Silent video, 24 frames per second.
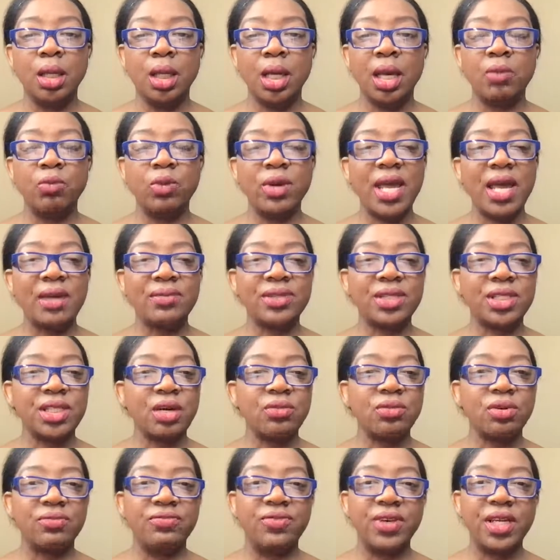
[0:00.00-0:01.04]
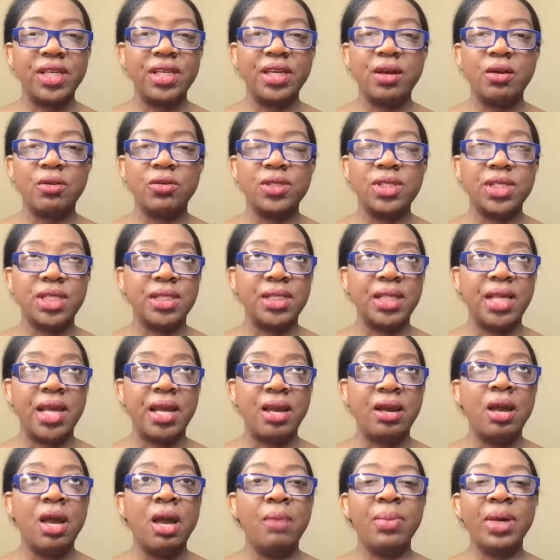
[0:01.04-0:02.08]
And we have several videos in
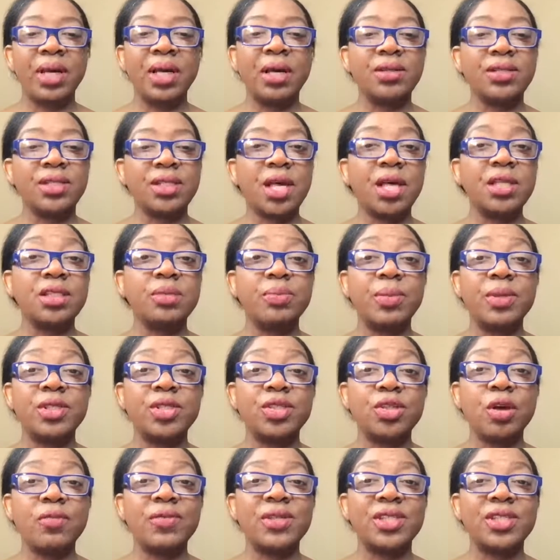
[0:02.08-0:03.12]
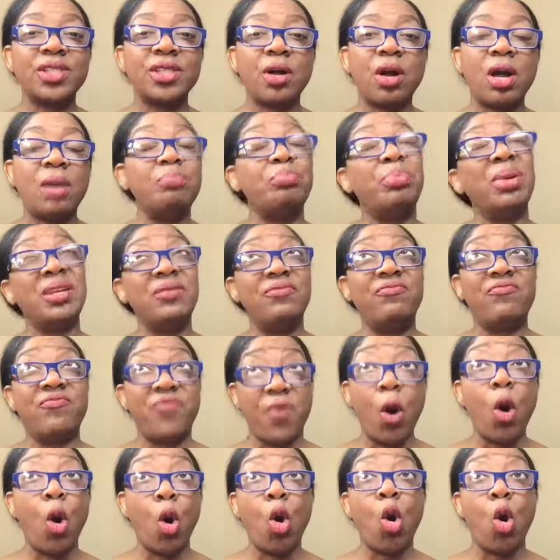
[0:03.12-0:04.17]
there, because customer service starts
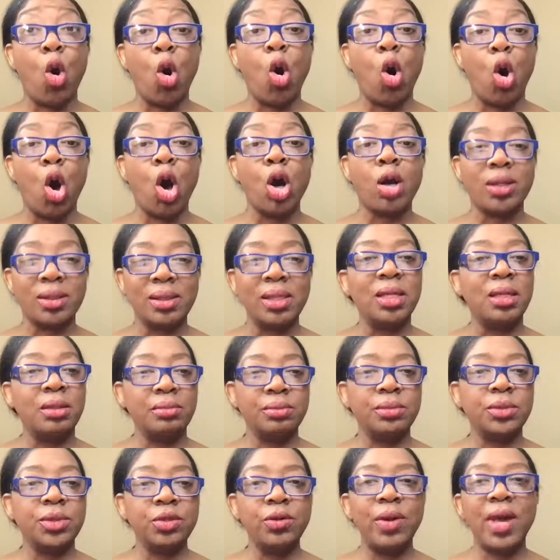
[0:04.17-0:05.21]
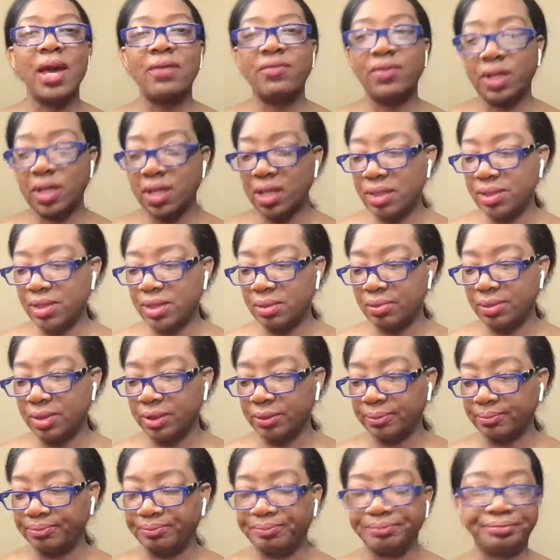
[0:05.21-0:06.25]
before you have a customer.